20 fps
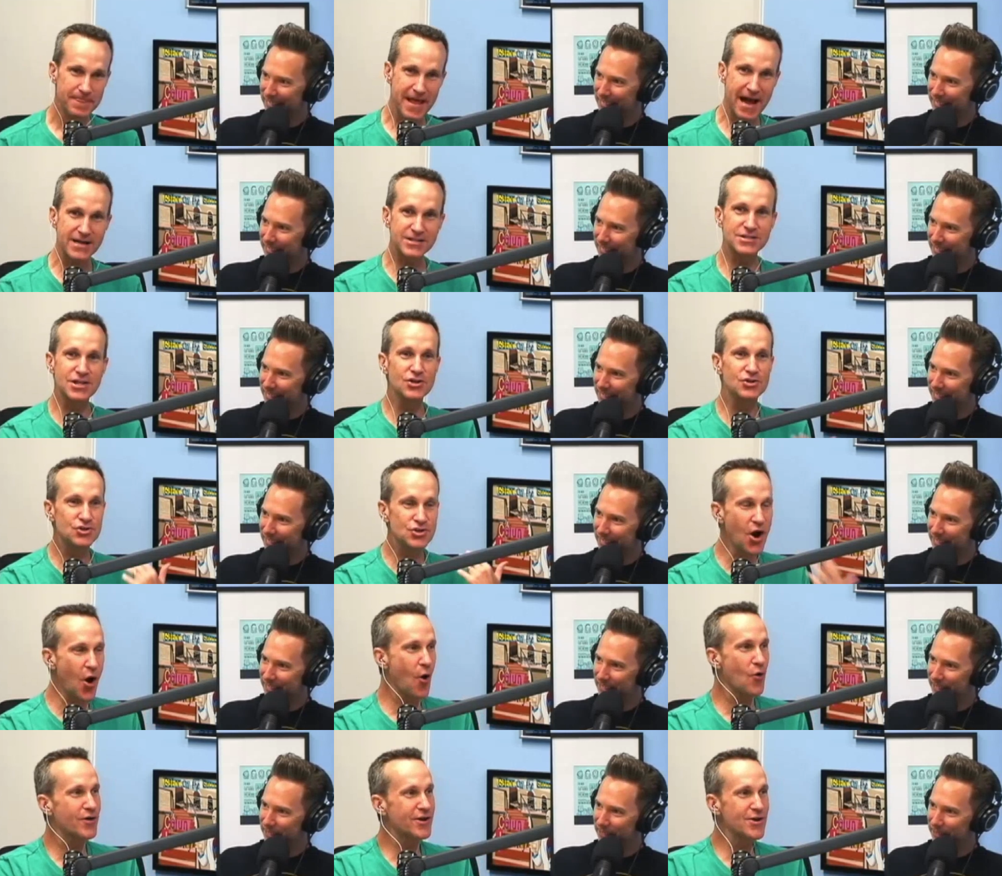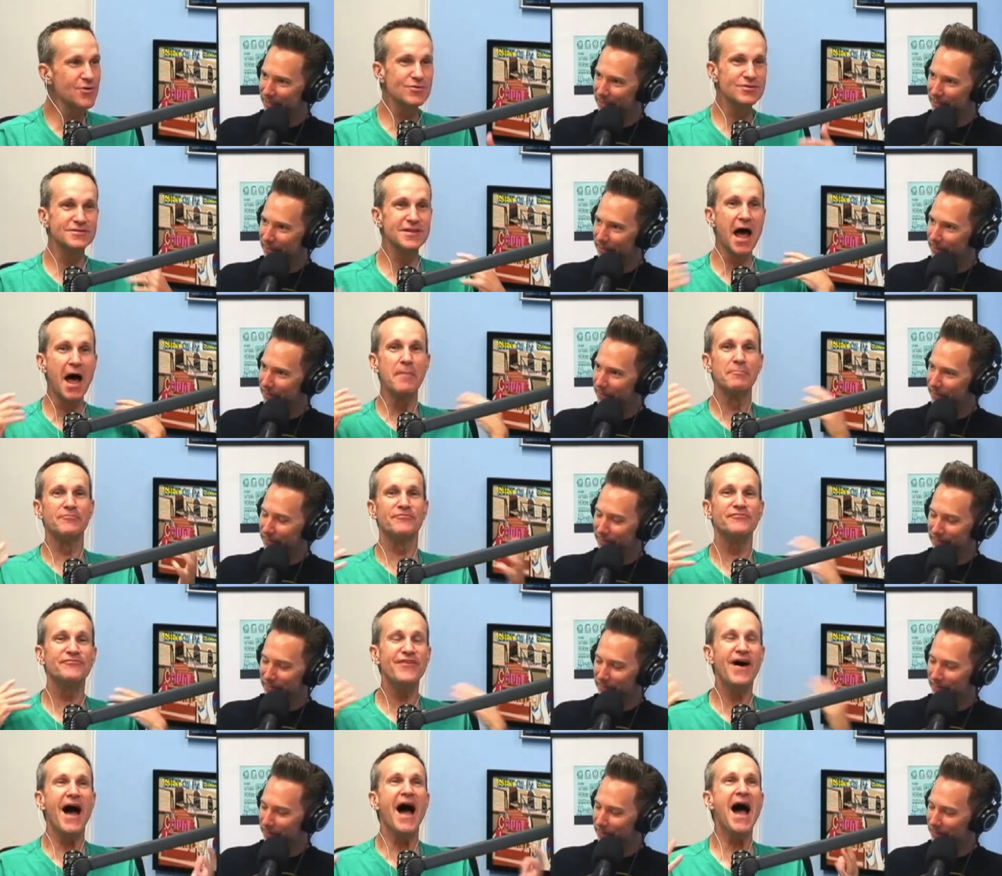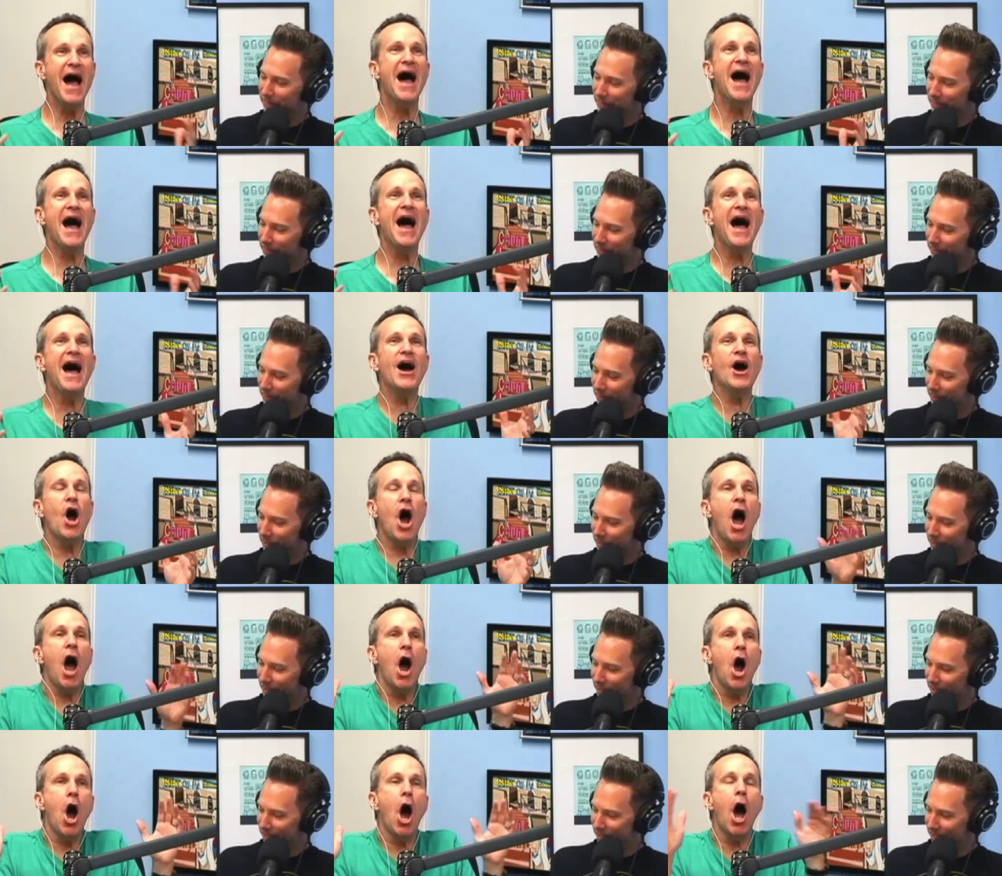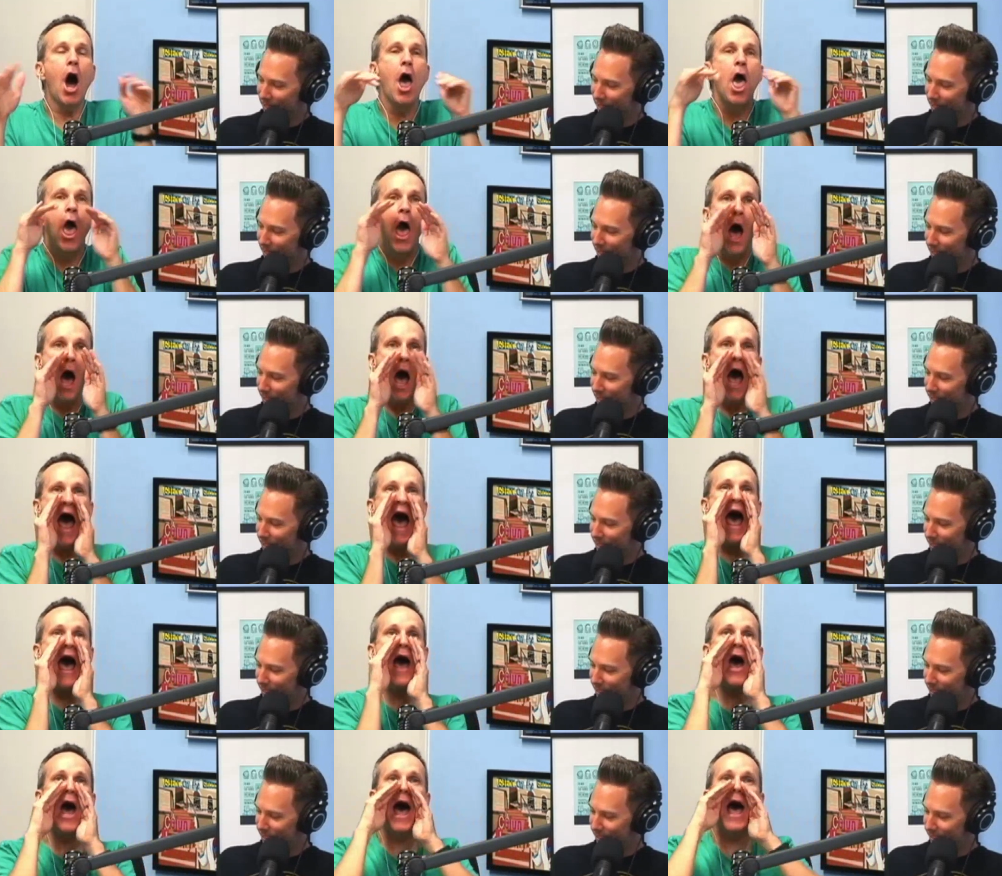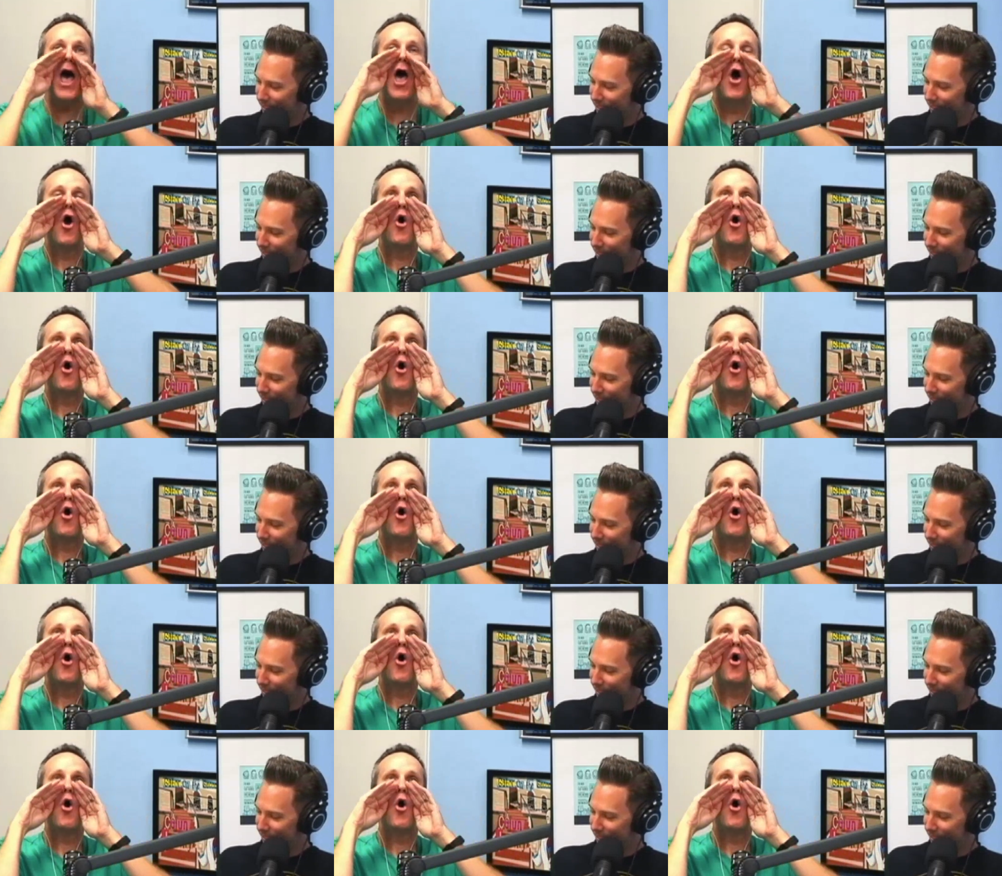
Speaker 1: That's the joke, you dumb. Fa ha ha ha ha.